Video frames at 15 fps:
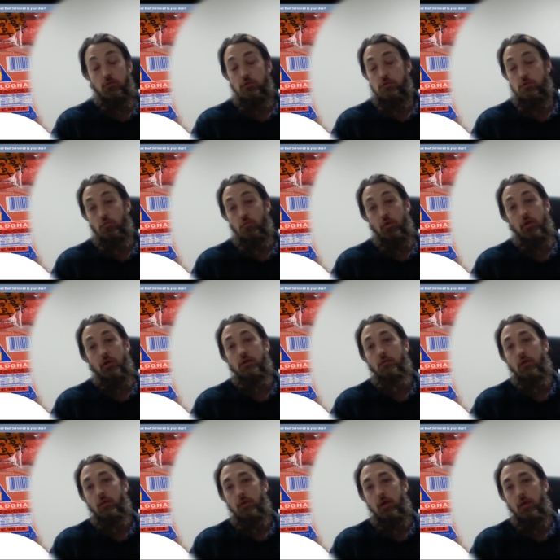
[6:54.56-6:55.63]
you with some really
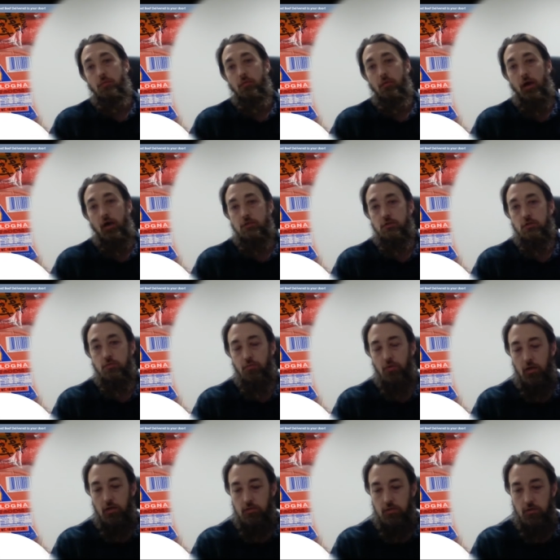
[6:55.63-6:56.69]
great people at I Choose
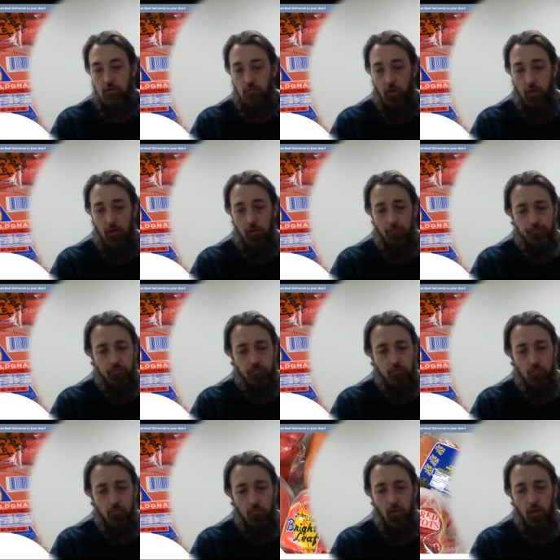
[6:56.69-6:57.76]
Pregnancy as well.
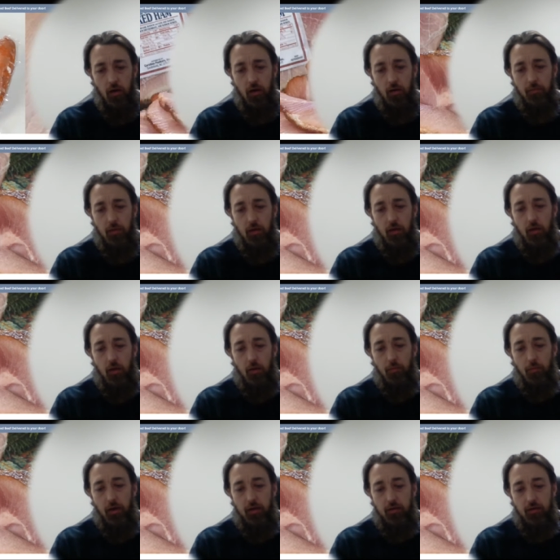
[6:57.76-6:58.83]
Um,
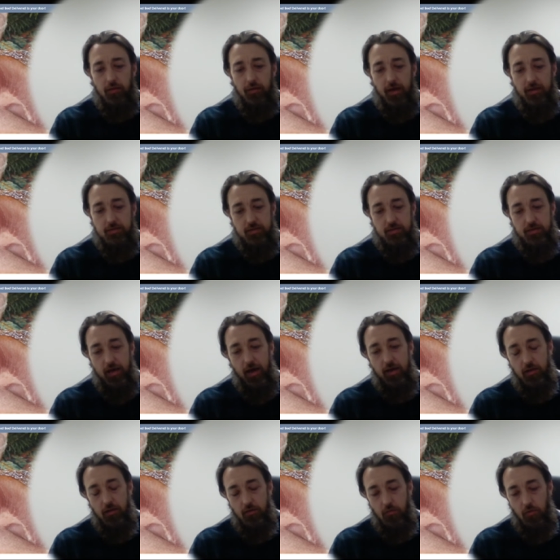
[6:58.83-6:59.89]
but that's kind
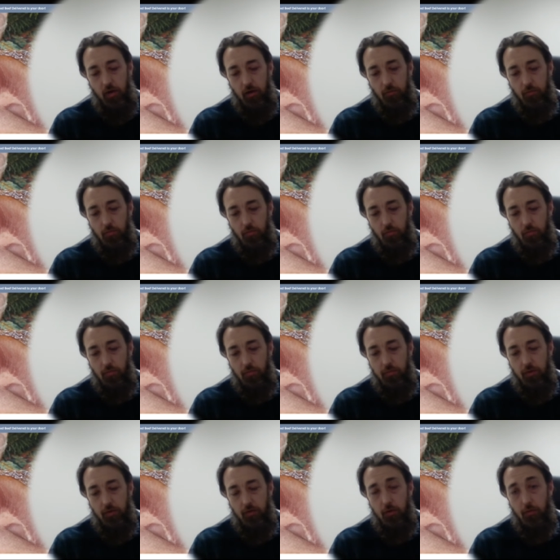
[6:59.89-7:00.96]
of uh,
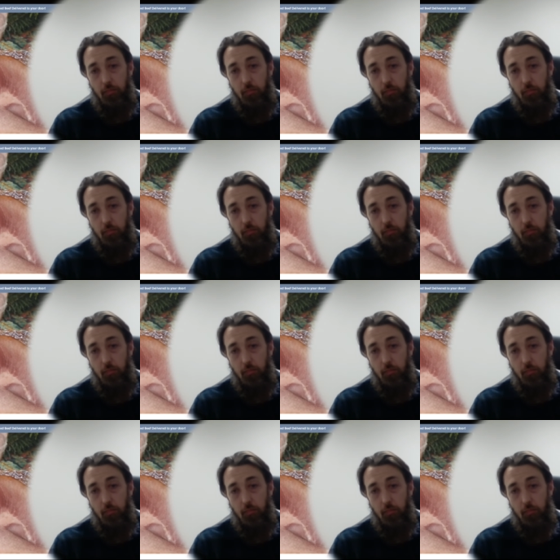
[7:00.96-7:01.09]
the, the